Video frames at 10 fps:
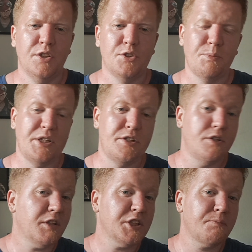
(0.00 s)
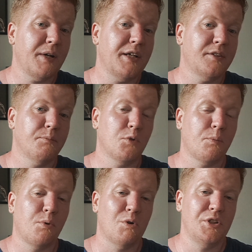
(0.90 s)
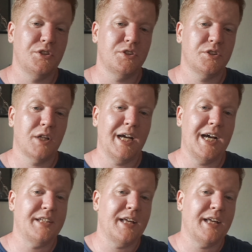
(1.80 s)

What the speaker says: So it means you can spend more points at